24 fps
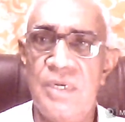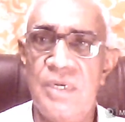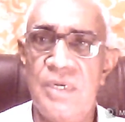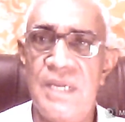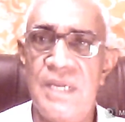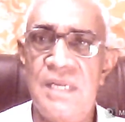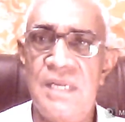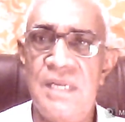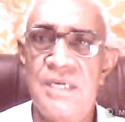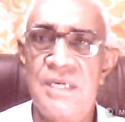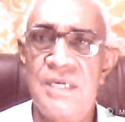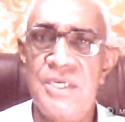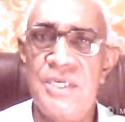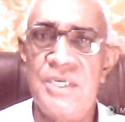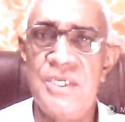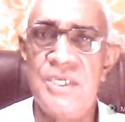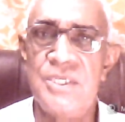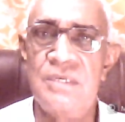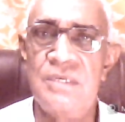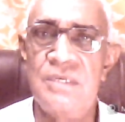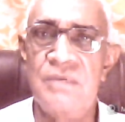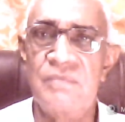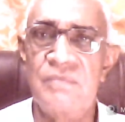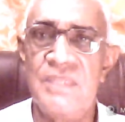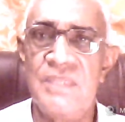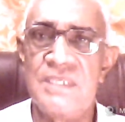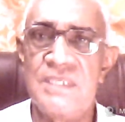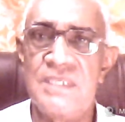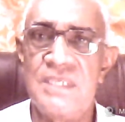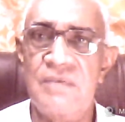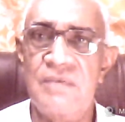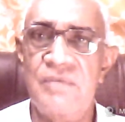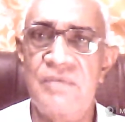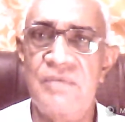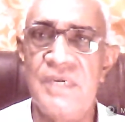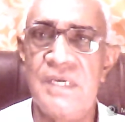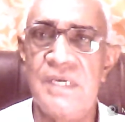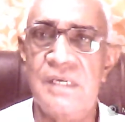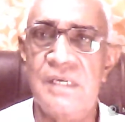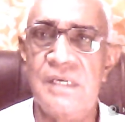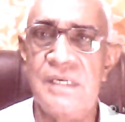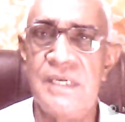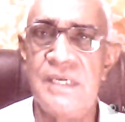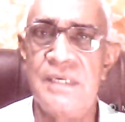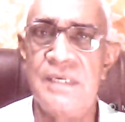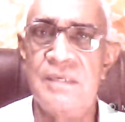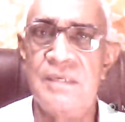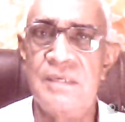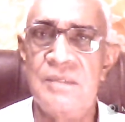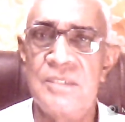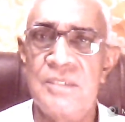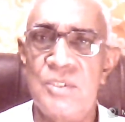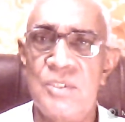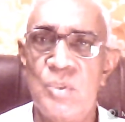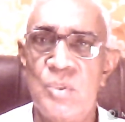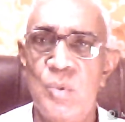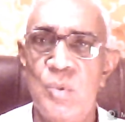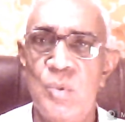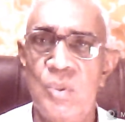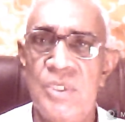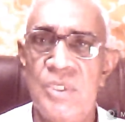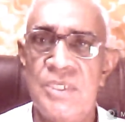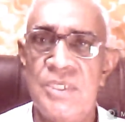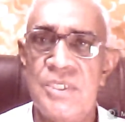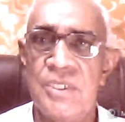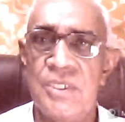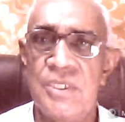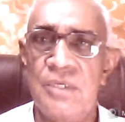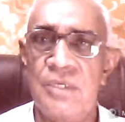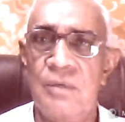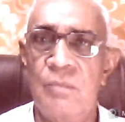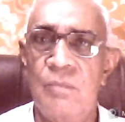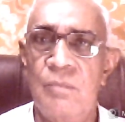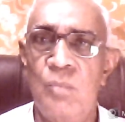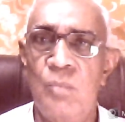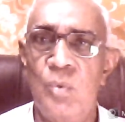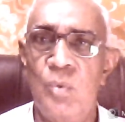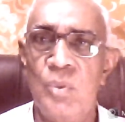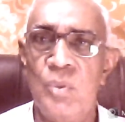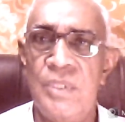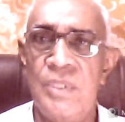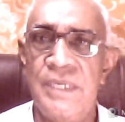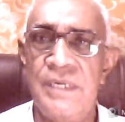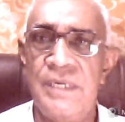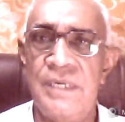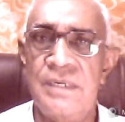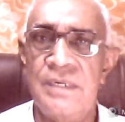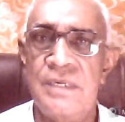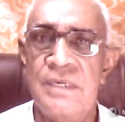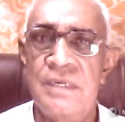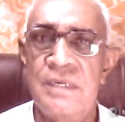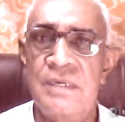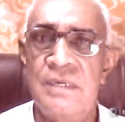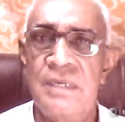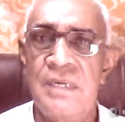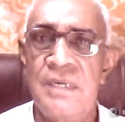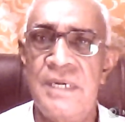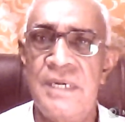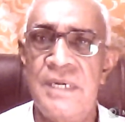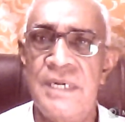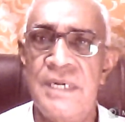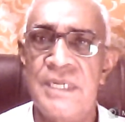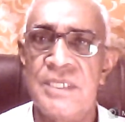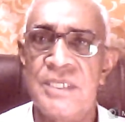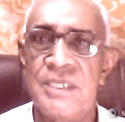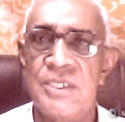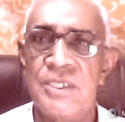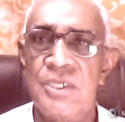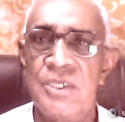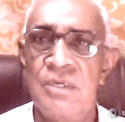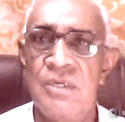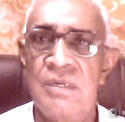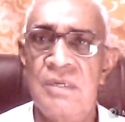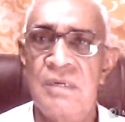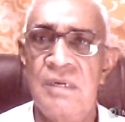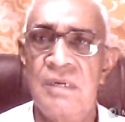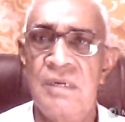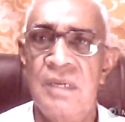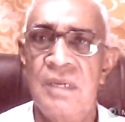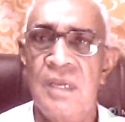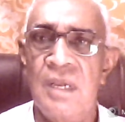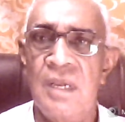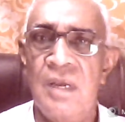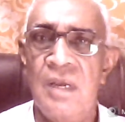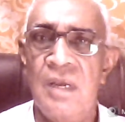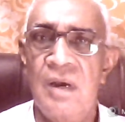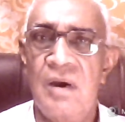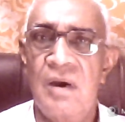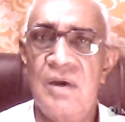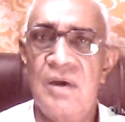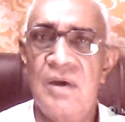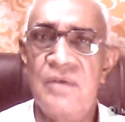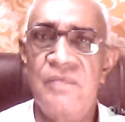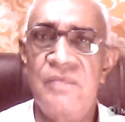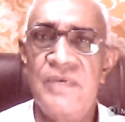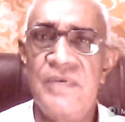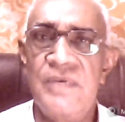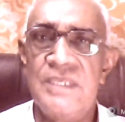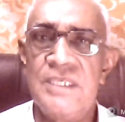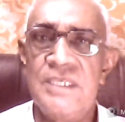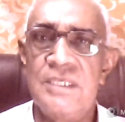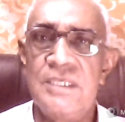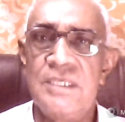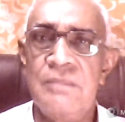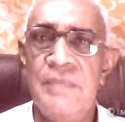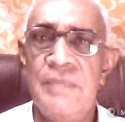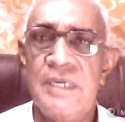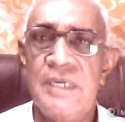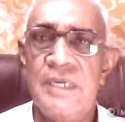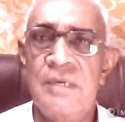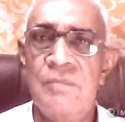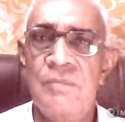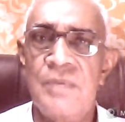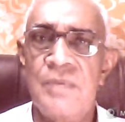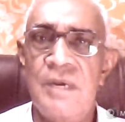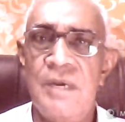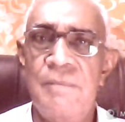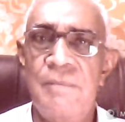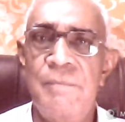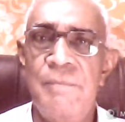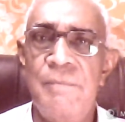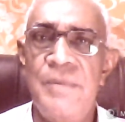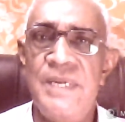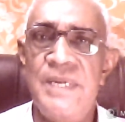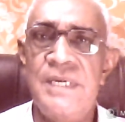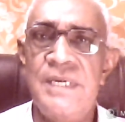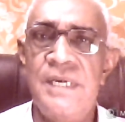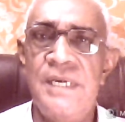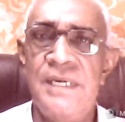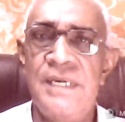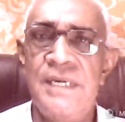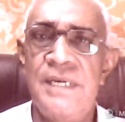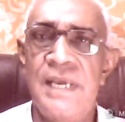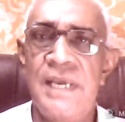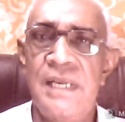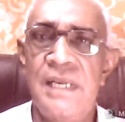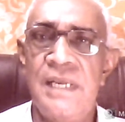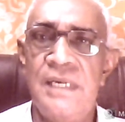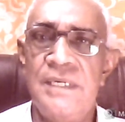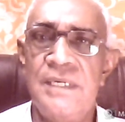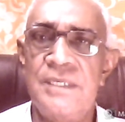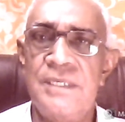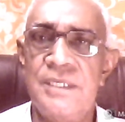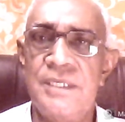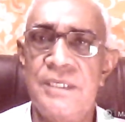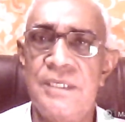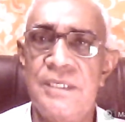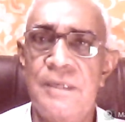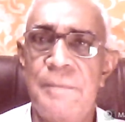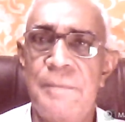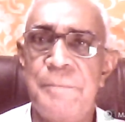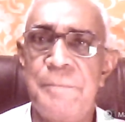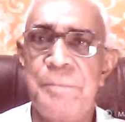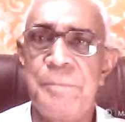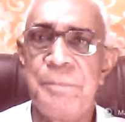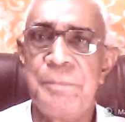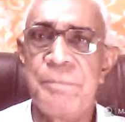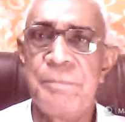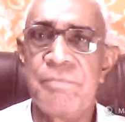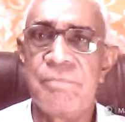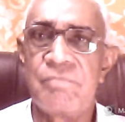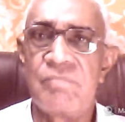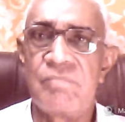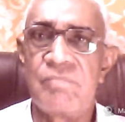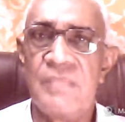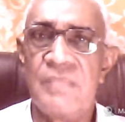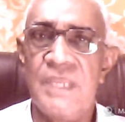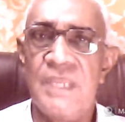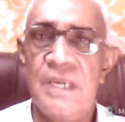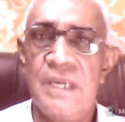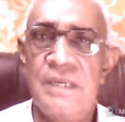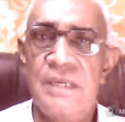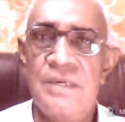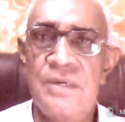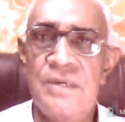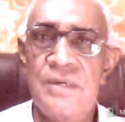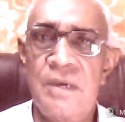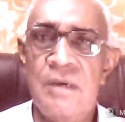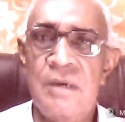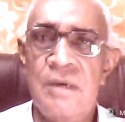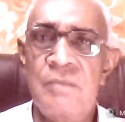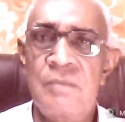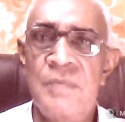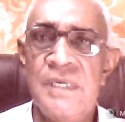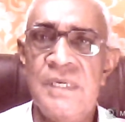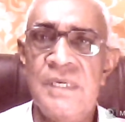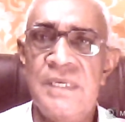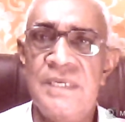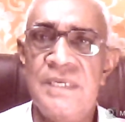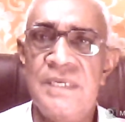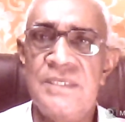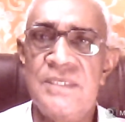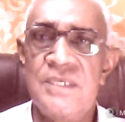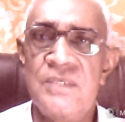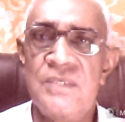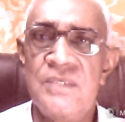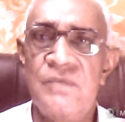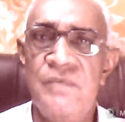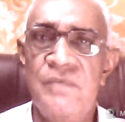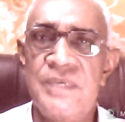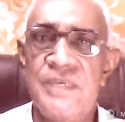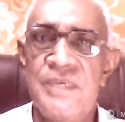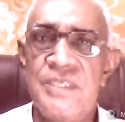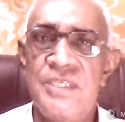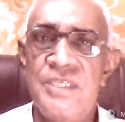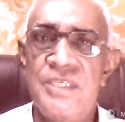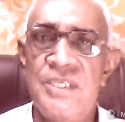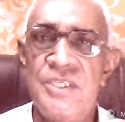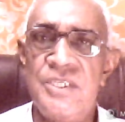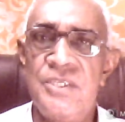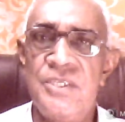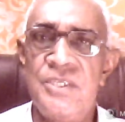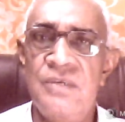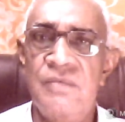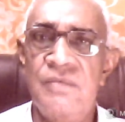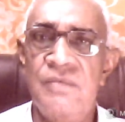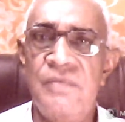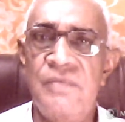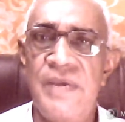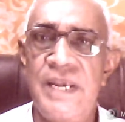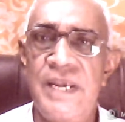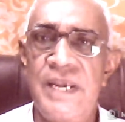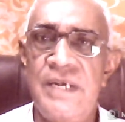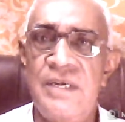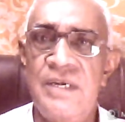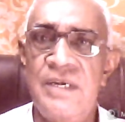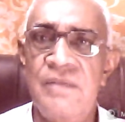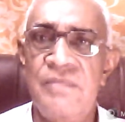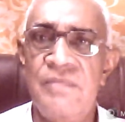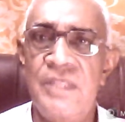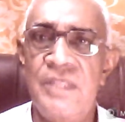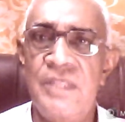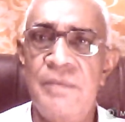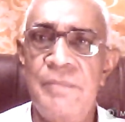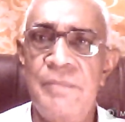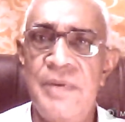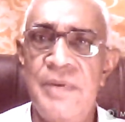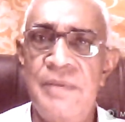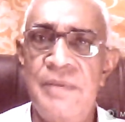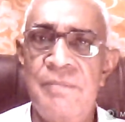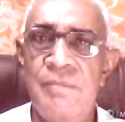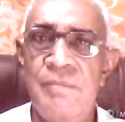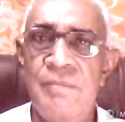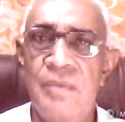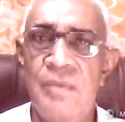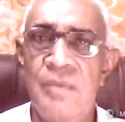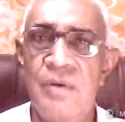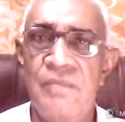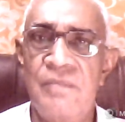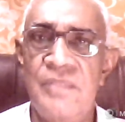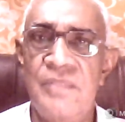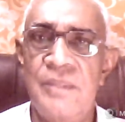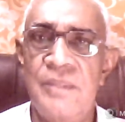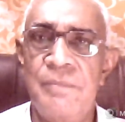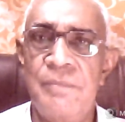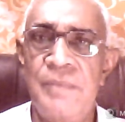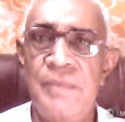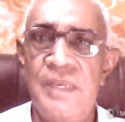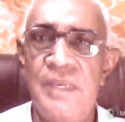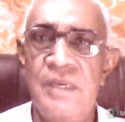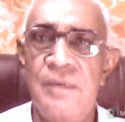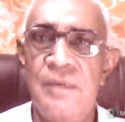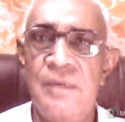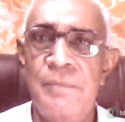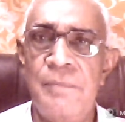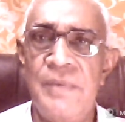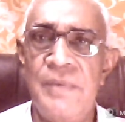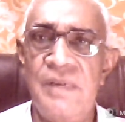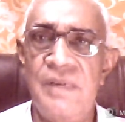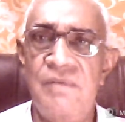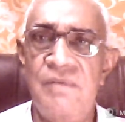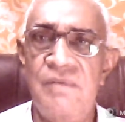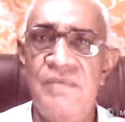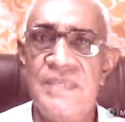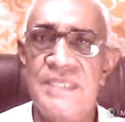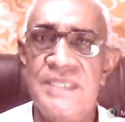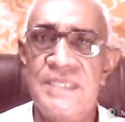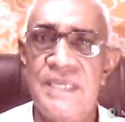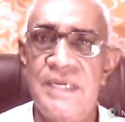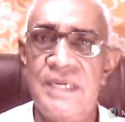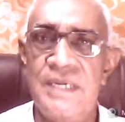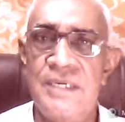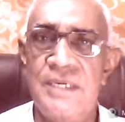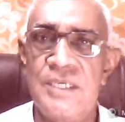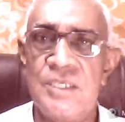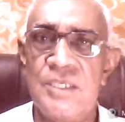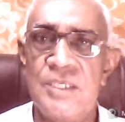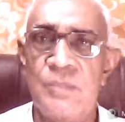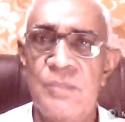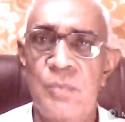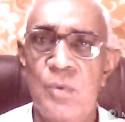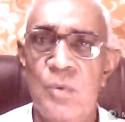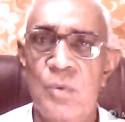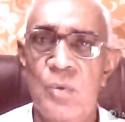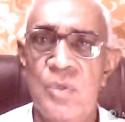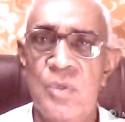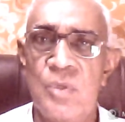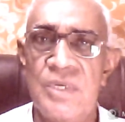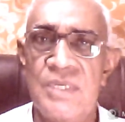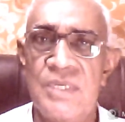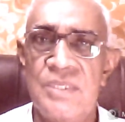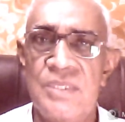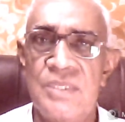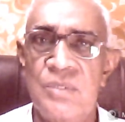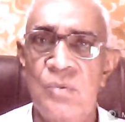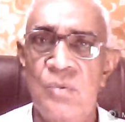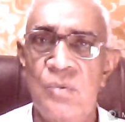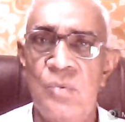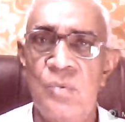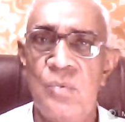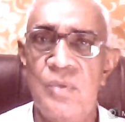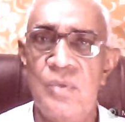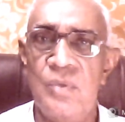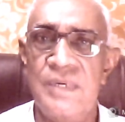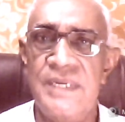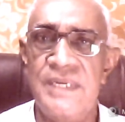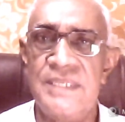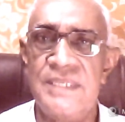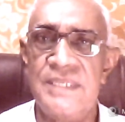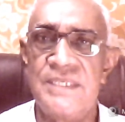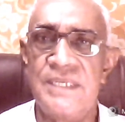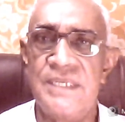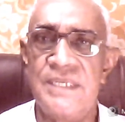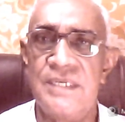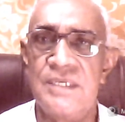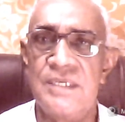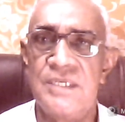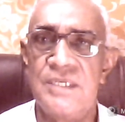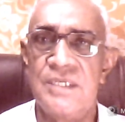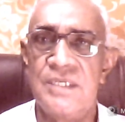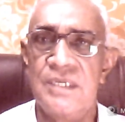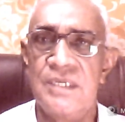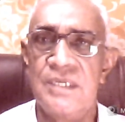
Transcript: dilatation of the cervical canal so that both the internal and external orifices become completely dilated. In normal cases, fixation of the head of the brim of the pelvis and its progressive descent.